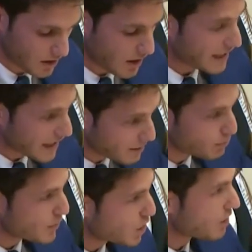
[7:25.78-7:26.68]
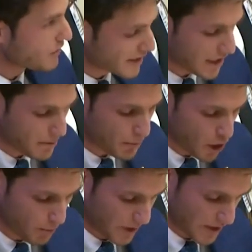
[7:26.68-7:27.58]
that can serve the same
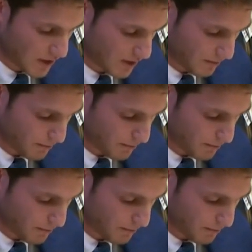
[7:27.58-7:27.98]
purpose.